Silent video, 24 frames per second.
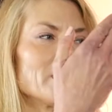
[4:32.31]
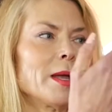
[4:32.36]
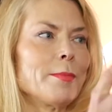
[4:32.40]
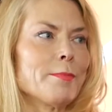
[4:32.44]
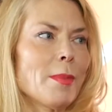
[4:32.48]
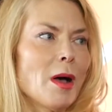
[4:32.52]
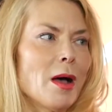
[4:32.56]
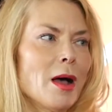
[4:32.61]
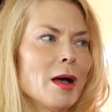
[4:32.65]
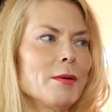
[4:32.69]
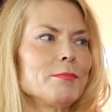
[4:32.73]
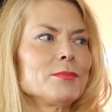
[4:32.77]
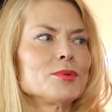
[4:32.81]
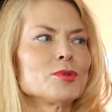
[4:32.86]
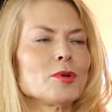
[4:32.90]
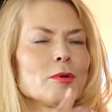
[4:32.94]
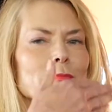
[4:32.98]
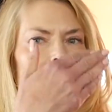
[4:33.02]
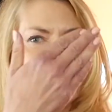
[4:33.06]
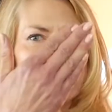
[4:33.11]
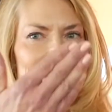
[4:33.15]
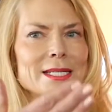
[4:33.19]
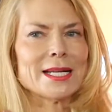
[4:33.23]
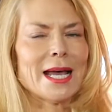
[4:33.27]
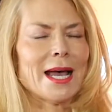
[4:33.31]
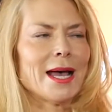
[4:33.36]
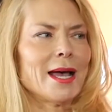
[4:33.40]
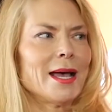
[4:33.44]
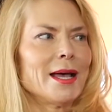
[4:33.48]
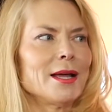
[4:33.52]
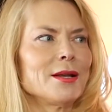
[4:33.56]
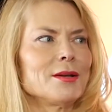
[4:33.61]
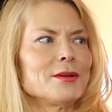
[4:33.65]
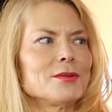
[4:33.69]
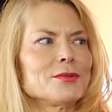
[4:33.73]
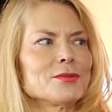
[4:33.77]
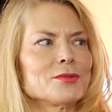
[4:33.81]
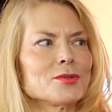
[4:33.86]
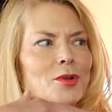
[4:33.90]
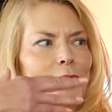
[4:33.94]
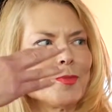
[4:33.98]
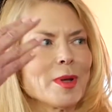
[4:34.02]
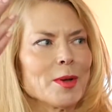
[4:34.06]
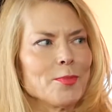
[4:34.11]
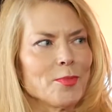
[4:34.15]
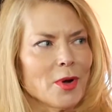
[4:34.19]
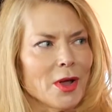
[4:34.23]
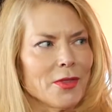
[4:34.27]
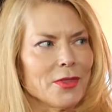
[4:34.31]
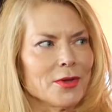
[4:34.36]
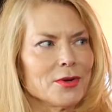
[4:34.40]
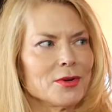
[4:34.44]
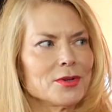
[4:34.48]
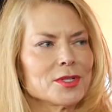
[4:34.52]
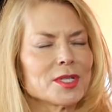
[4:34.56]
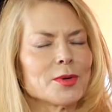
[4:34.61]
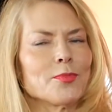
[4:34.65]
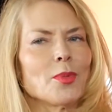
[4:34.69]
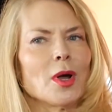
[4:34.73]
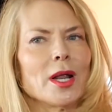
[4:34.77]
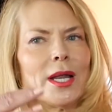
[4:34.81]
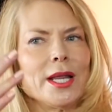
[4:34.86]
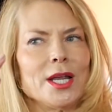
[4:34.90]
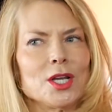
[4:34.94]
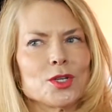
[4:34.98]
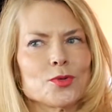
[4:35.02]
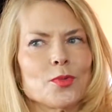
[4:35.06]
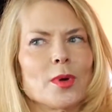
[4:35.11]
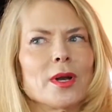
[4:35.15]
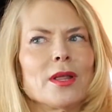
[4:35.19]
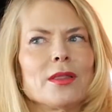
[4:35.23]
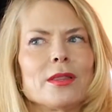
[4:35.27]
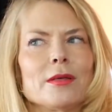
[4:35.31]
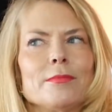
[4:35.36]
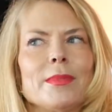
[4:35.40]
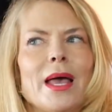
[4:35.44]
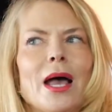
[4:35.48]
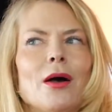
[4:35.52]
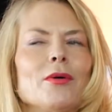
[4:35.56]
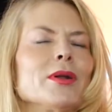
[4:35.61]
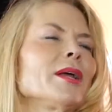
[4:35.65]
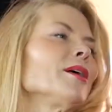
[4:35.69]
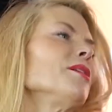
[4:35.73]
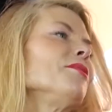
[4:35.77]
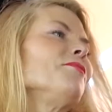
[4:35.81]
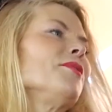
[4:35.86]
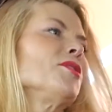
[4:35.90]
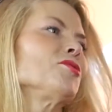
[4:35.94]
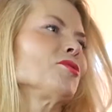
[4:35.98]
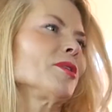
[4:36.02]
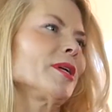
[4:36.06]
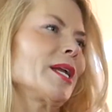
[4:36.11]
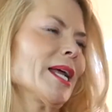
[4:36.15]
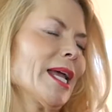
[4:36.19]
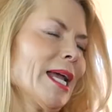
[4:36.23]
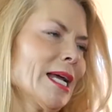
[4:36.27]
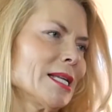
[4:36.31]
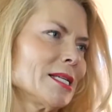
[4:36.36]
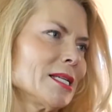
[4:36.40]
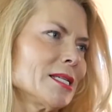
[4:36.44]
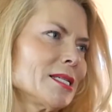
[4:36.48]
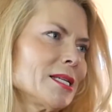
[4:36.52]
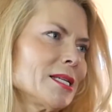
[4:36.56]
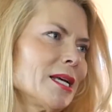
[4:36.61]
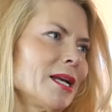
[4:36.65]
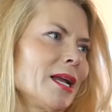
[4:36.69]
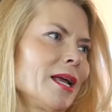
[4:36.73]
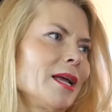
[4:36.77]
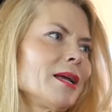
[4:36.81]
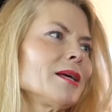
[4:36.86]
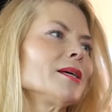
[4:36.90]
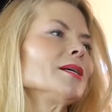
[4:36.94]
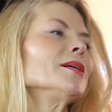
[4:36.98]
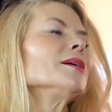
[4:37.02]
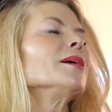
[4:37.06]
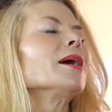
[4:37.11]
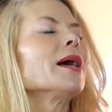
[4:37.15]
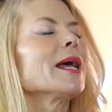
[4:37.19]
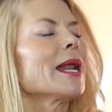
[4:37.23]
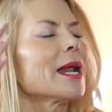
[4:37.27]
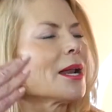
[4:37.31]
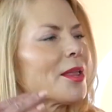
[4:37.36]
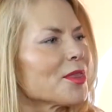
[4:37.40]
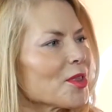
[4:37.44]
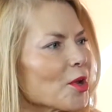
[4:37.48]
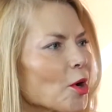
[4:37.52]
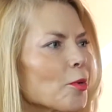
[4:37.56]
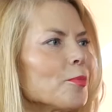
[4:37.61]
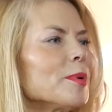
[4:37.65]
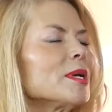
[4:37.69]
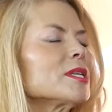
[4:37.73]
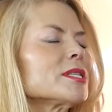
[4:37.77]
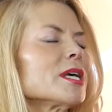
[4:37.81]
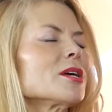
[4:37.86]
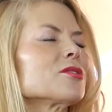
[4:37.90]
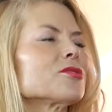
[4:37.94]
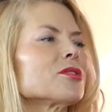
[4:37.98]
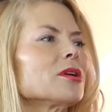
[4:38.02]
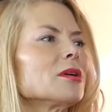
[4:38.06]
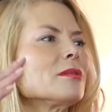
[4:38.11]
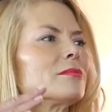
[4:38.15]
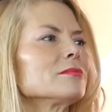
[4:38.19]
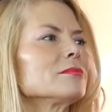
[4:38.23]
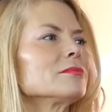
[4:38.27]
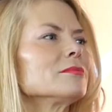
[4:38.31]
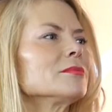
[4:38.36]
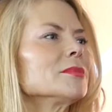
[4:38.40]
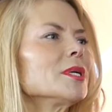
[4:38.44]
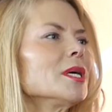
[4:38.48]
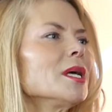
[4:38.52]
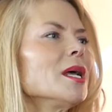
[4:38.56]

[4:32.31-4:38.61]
told my mom, told my dad, told my brothers, and brought each one of them out individually to Kansas City and had a therapy session.